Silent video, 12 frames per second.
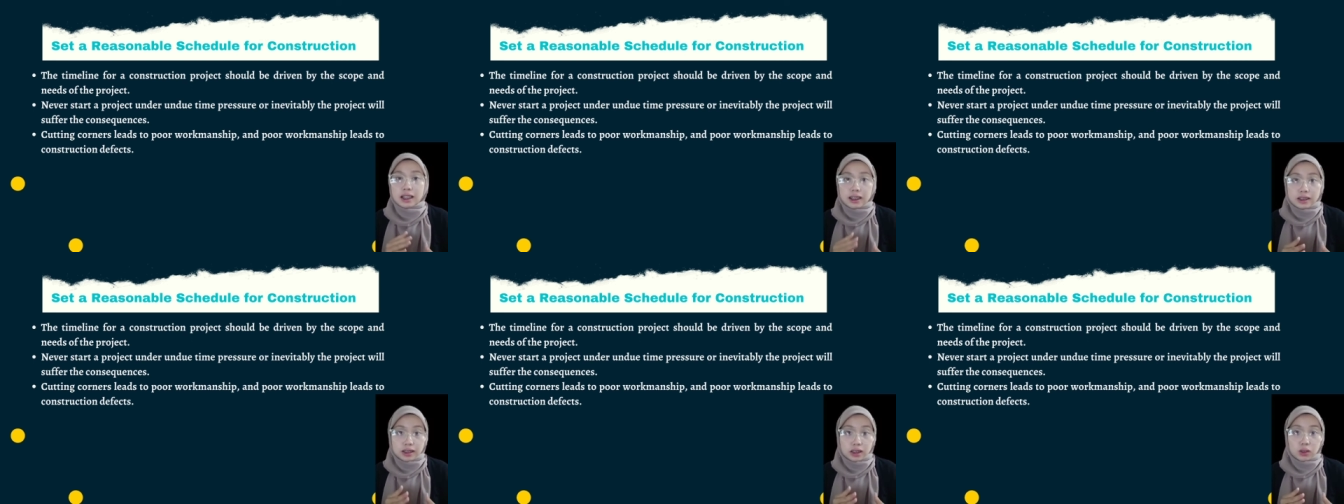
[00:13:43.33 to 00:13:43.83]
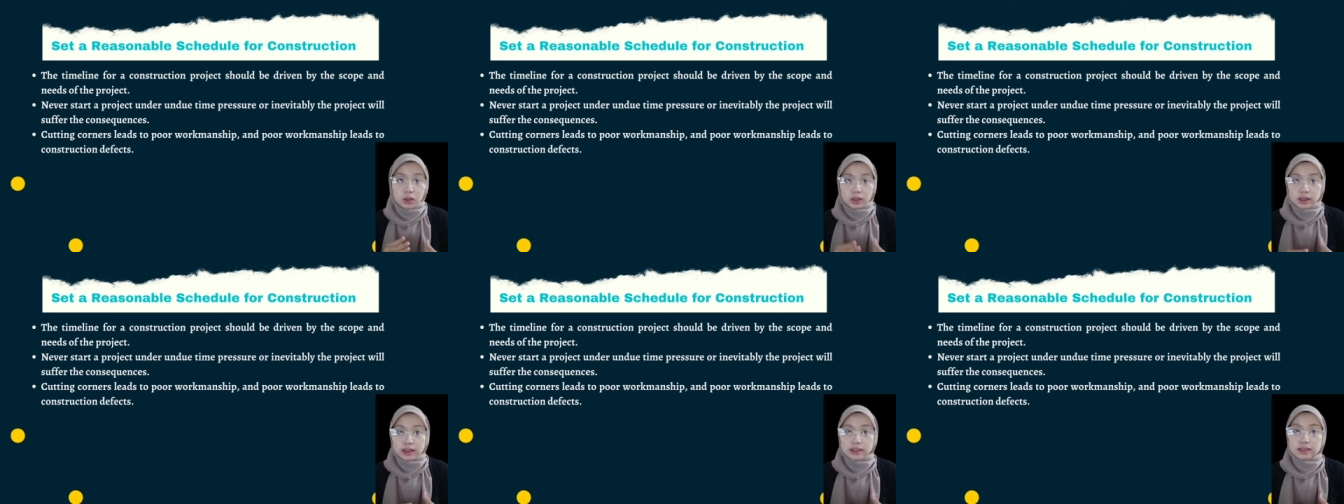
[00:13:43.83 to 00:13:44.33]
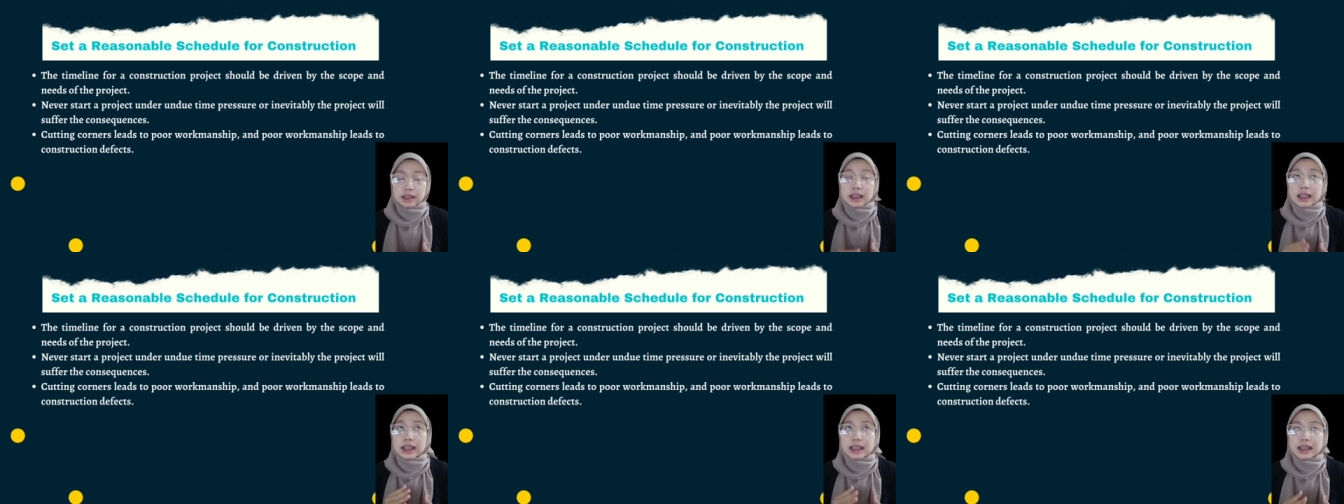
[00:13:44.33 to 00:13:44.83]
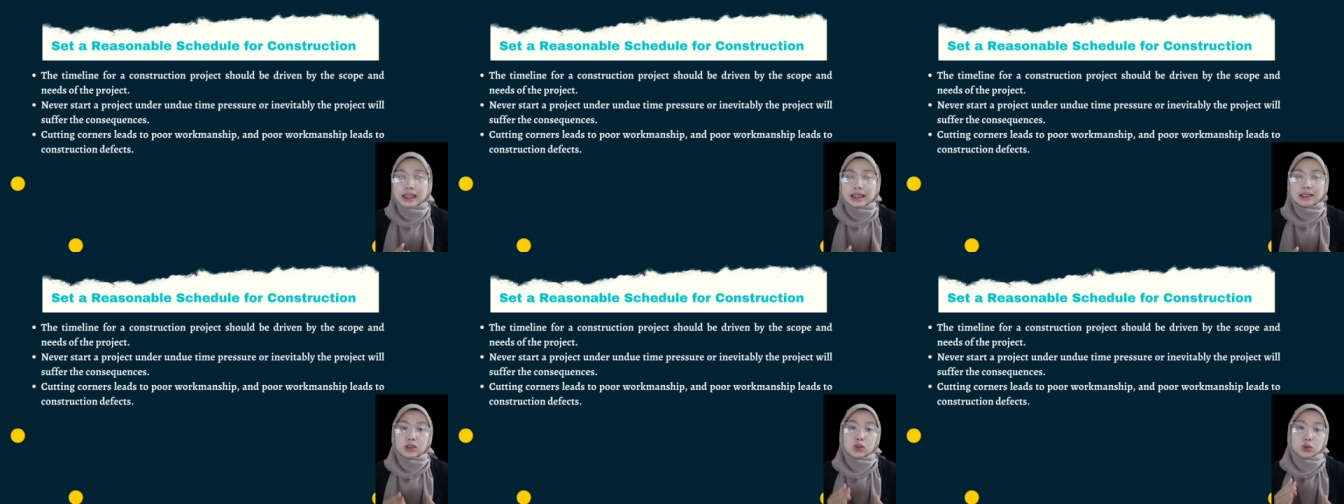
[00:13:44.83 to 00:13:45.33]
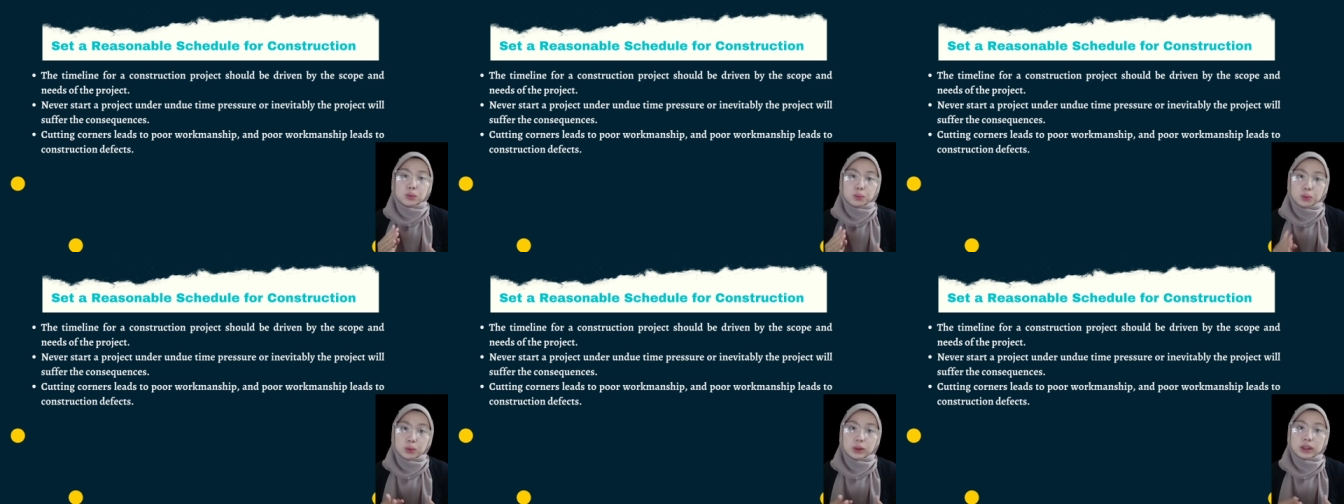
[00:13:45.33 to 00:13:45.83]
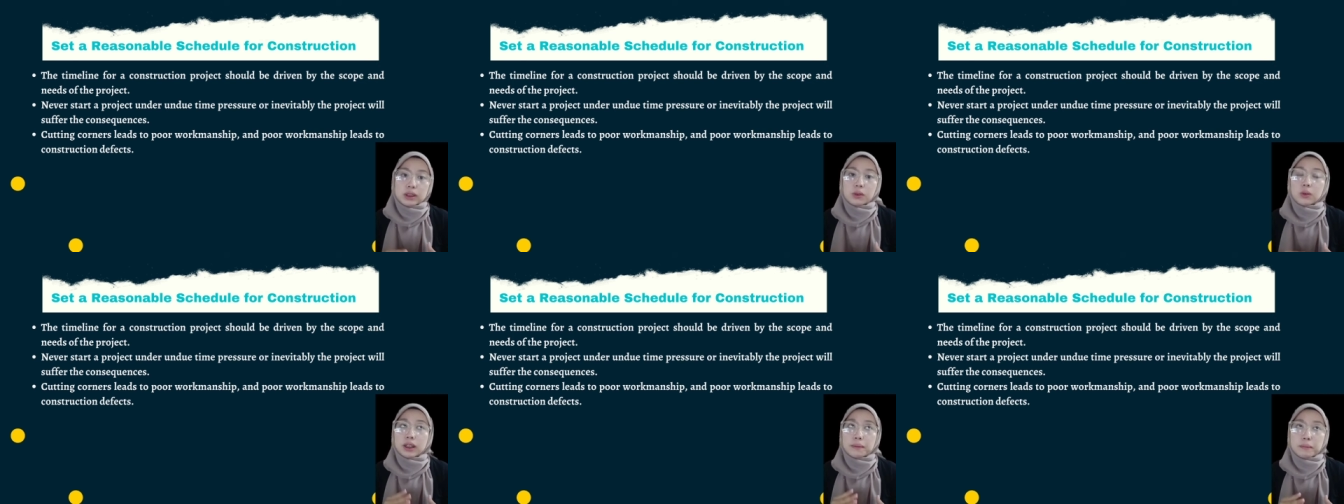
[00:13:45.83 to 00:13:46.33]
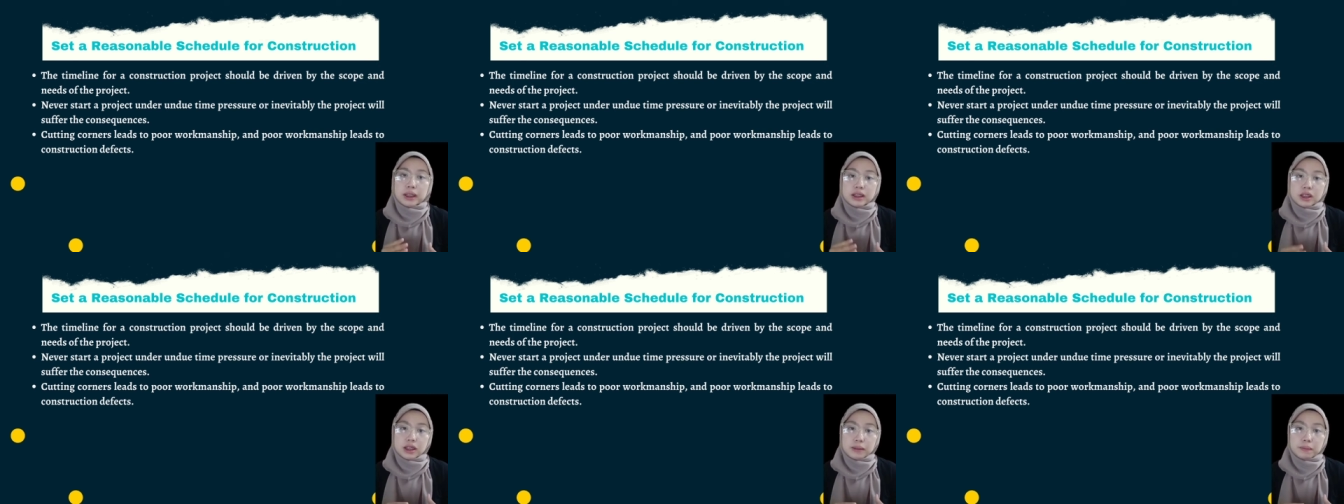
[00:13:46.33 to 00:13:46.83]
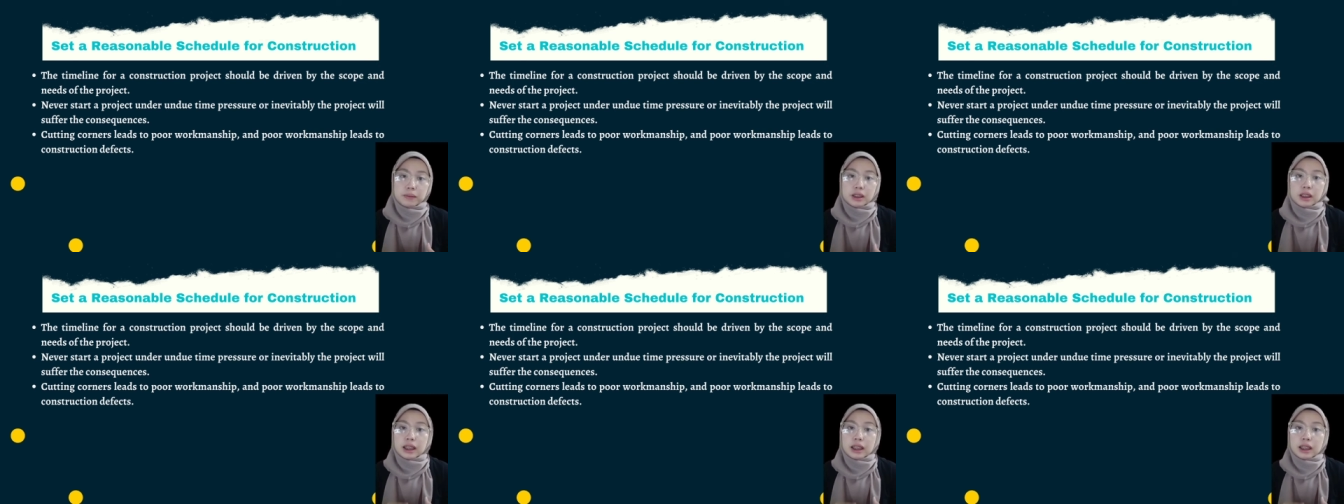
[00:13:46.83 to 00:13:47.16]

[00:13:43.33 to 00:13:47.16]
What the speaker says: Cutting corners lead to poor workmanship,